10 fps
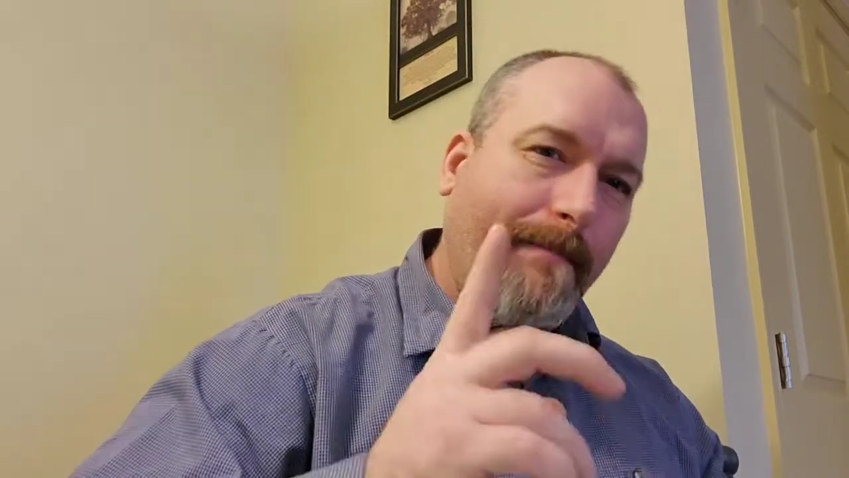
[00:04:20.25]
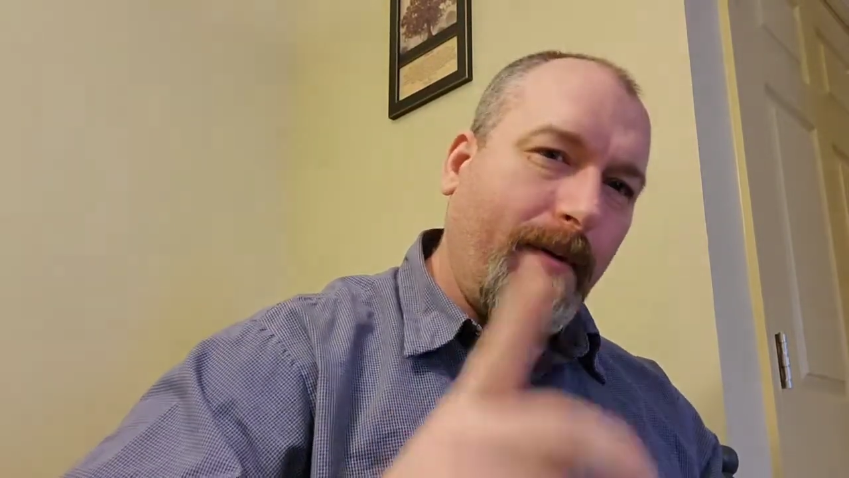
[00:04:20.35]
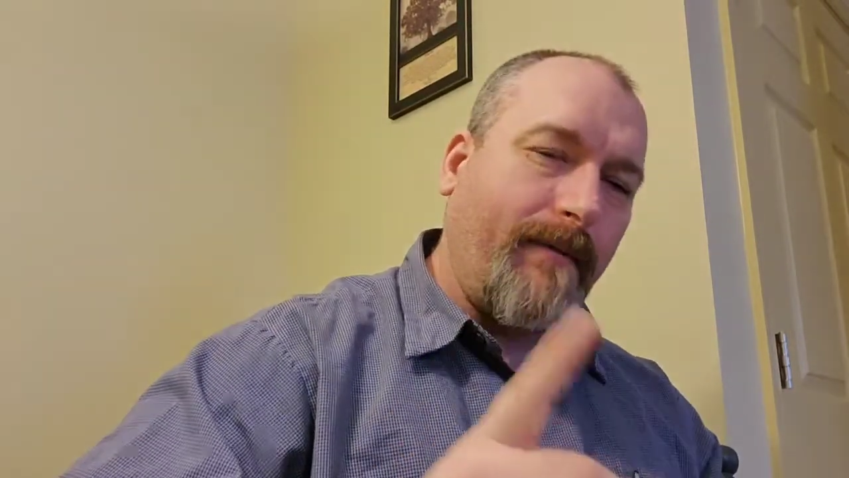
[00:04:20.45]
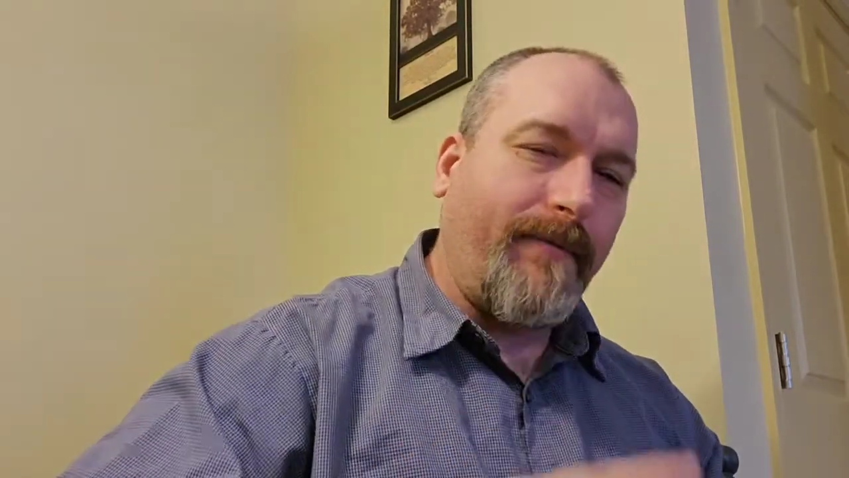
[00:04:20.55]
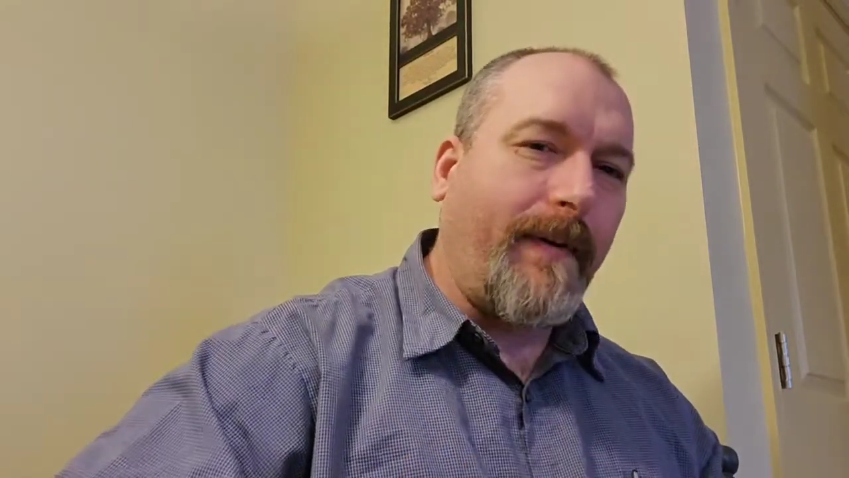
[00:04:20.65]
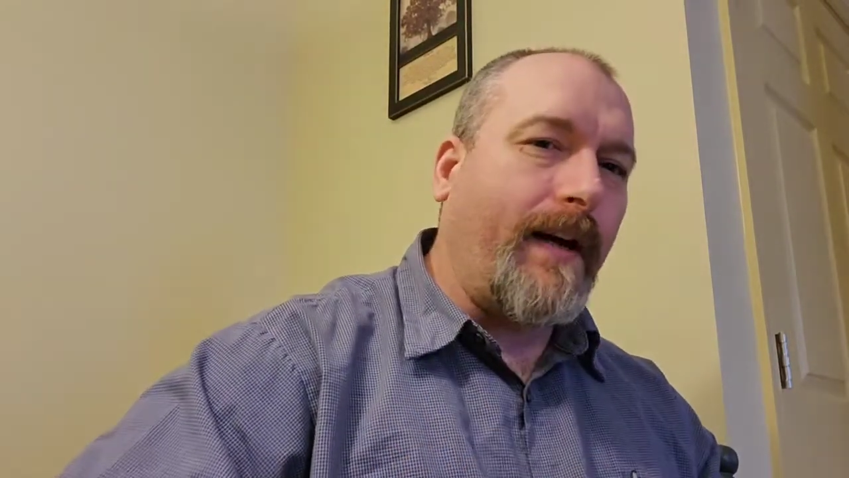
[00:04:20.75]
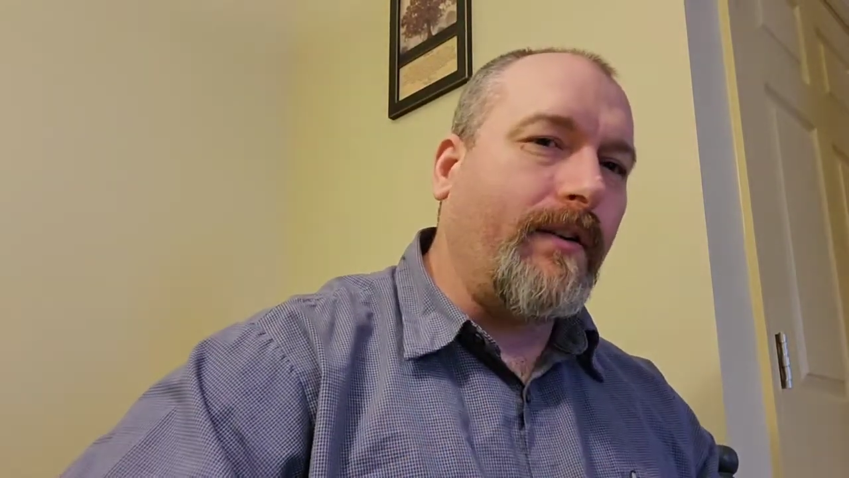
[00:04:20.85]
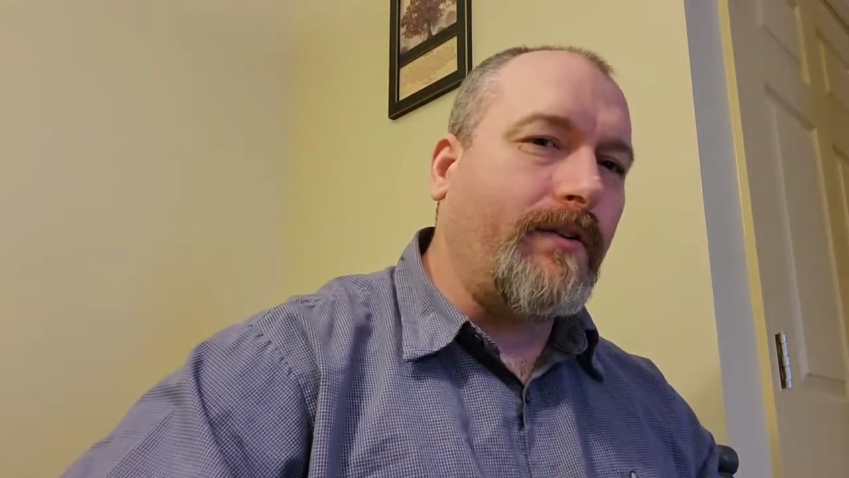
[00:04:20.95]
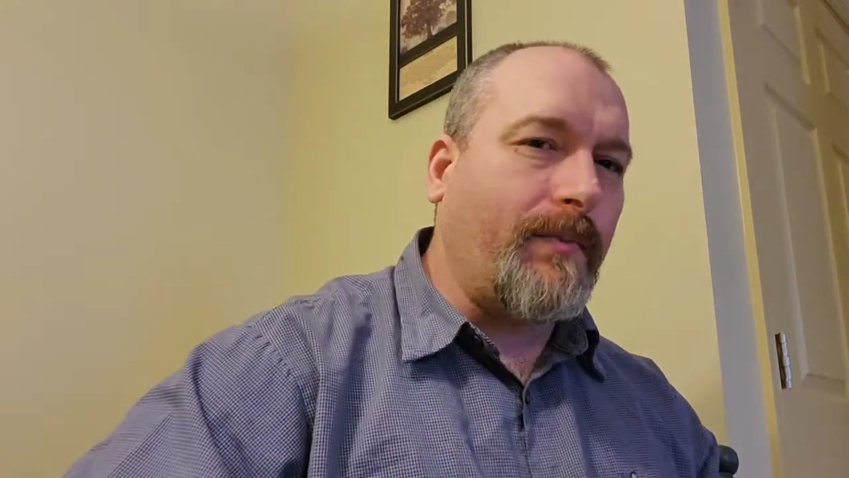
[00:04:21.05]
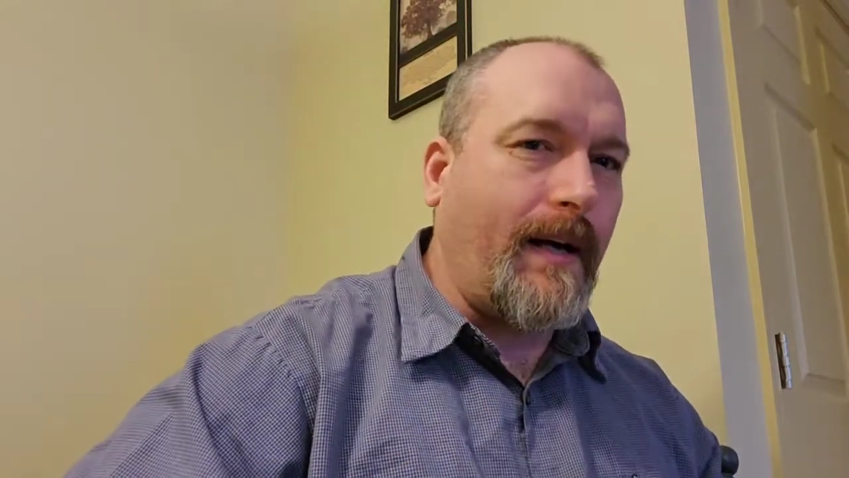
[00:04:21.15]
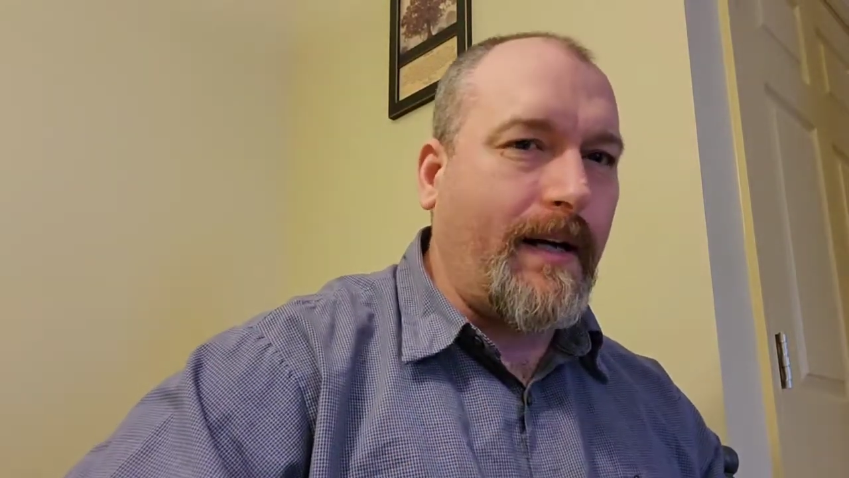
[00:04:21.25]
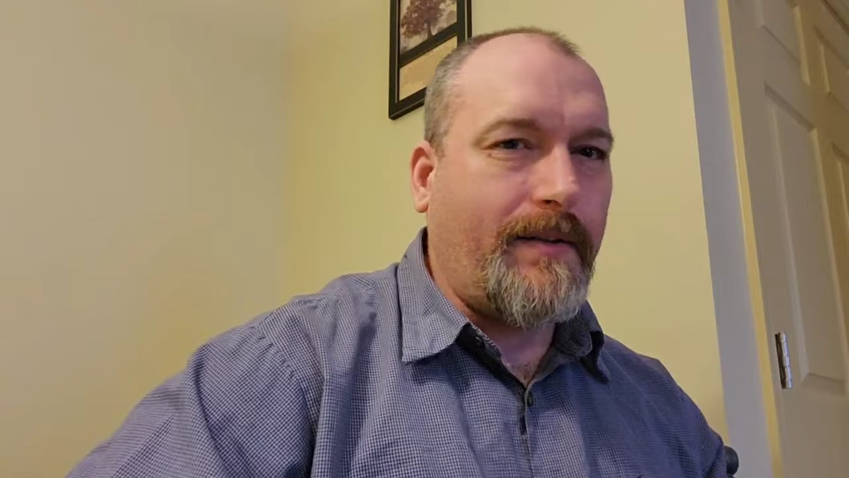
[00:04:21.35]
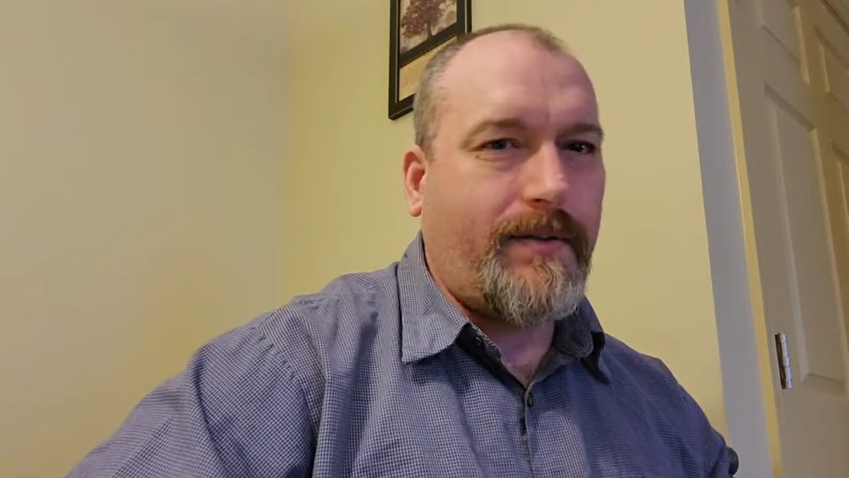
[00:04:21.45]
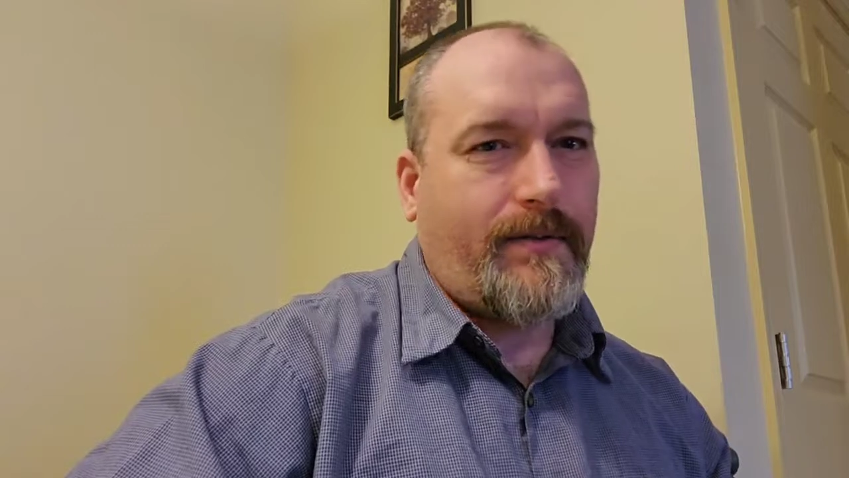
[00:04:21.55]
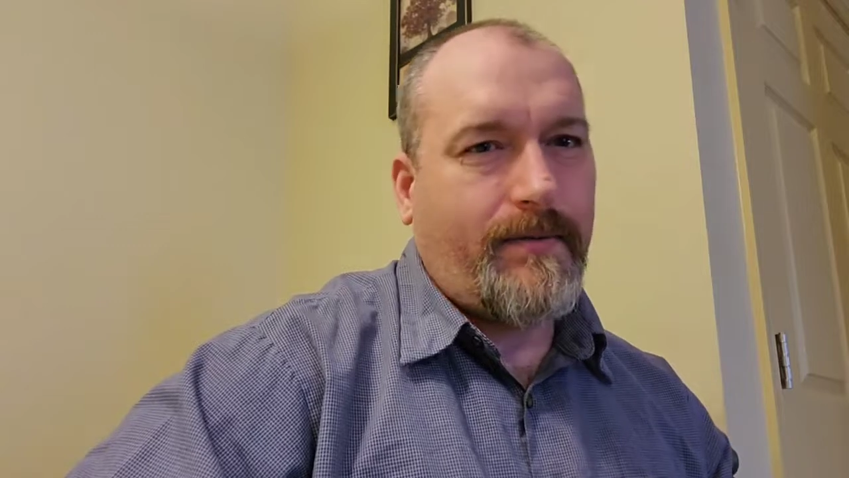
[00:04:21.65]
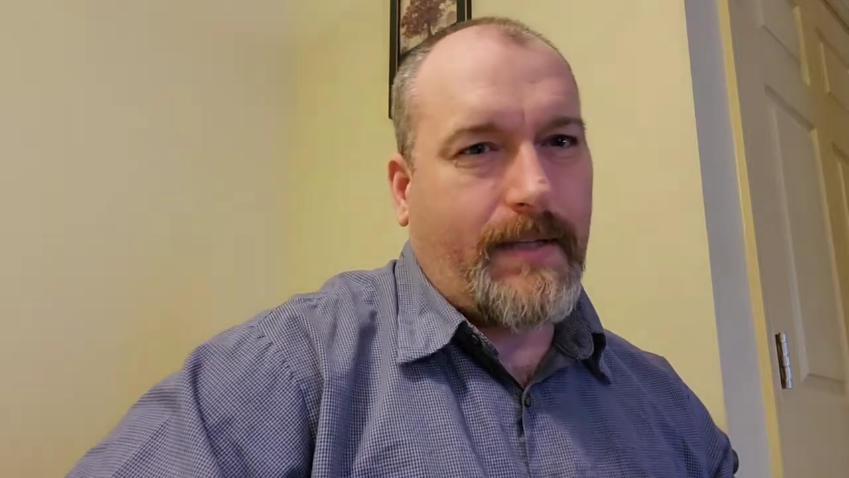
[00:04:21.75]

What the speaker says: But fragrance wise,